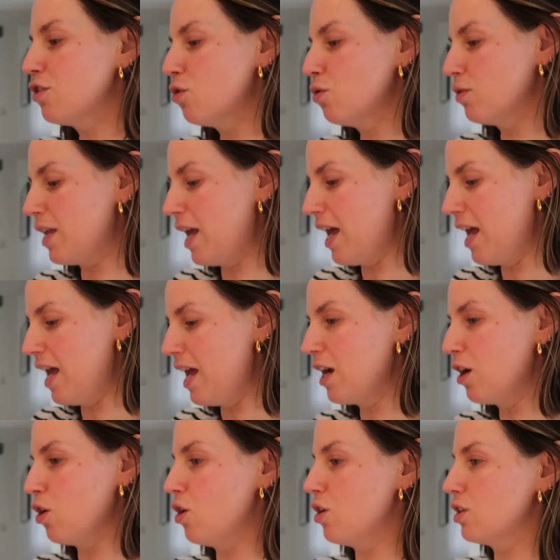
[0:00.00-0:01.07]
It's called the Hair
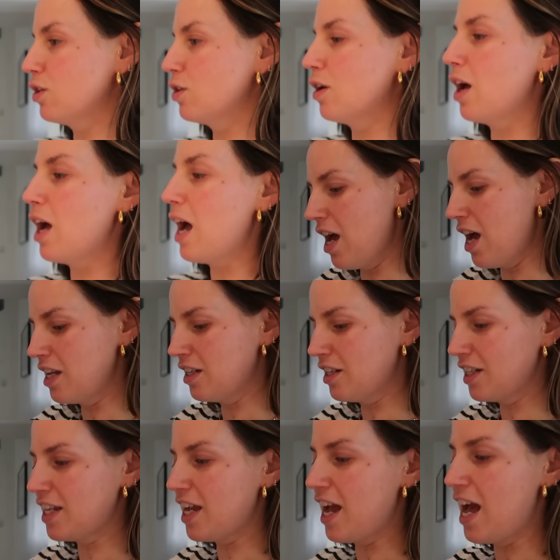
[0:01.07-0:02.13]
Gloss. And
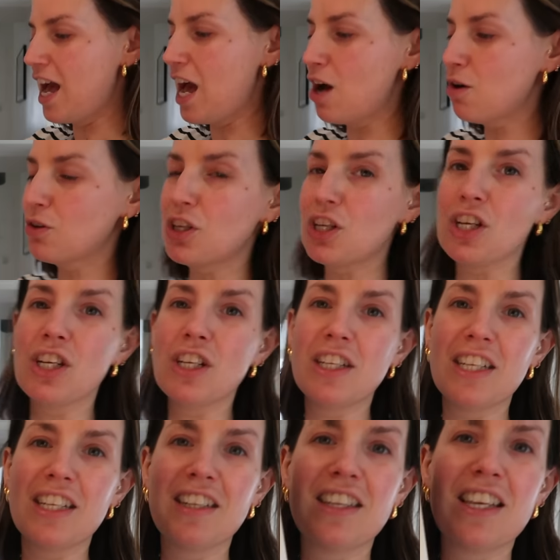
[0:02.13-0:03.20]
yeah, how good
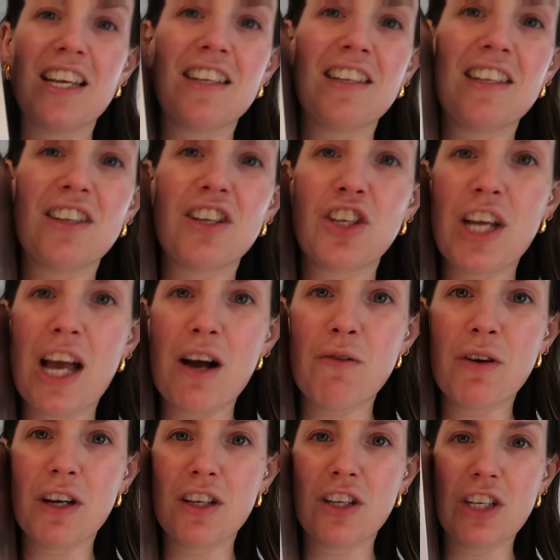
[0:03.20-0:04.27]
is this? It's a
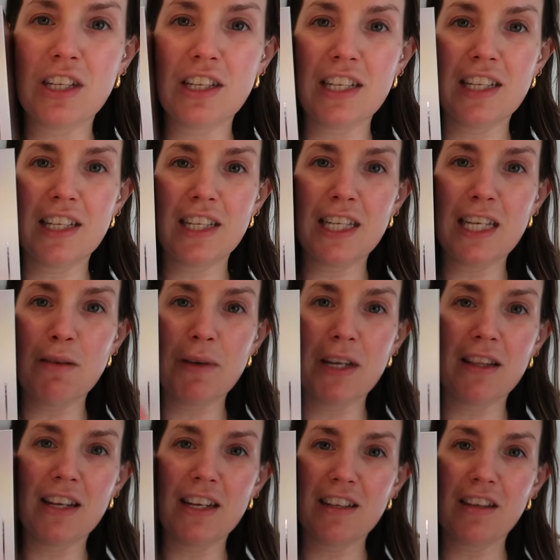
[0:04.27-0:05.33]
shower. You can see it's steamy,
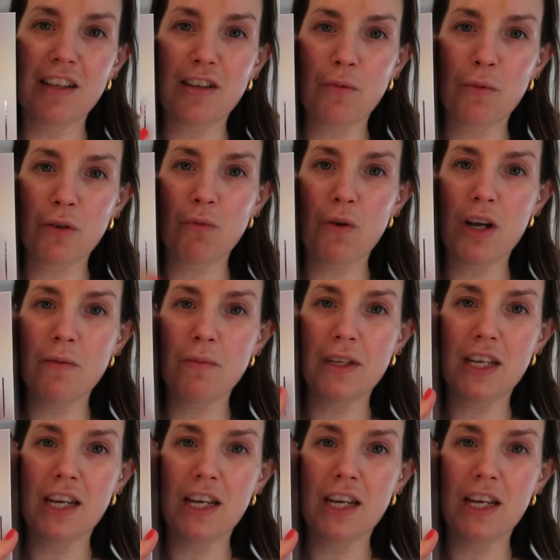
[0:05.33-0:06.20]
and then it's like someone's wiped